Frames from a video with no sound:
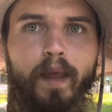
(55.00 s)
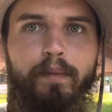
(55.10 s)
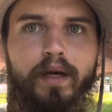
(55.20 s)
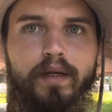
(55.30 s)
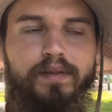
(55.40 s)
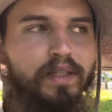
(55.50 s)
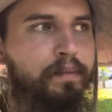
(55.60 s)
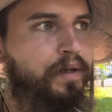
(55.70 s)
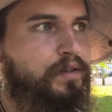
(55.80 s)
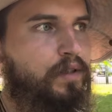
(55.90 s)
Because
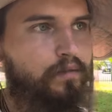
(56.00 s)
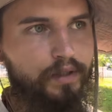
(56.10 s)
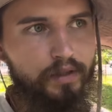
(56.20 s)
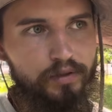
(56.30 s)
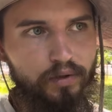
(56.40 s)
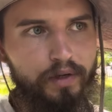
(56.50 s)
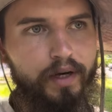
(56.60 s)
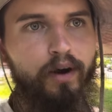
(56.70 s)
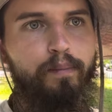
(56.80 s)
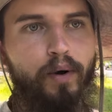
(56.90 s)
semen is of an
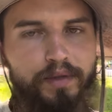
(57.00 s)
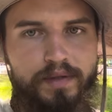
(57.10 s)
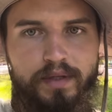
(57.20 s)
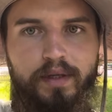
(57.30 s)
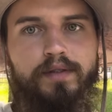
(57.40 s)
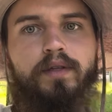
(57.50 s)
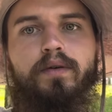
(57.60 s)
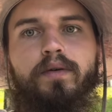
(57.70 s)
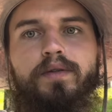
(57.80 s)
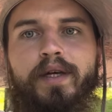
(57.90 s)
extraordinary potency, as
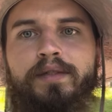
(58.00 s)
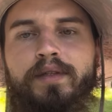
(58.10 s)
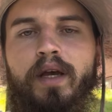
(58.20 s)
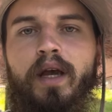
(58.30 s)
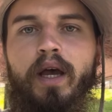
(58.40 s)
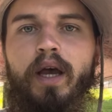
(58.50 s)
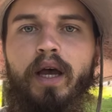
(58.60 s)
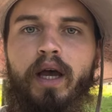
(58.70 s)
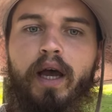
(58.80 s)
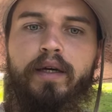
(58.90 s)
Sadhguru says,
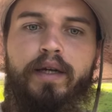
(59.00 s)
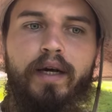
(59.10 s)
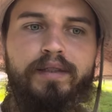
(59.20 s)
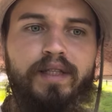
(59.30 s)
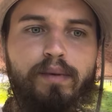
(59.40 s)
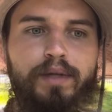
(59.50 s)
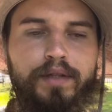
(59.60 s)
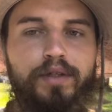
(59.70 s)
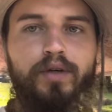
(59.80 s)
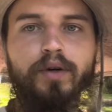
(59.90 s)
and it has the ability
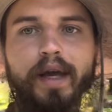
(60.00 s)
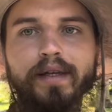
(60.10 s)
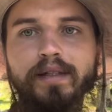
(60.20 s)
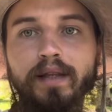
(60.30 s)
to create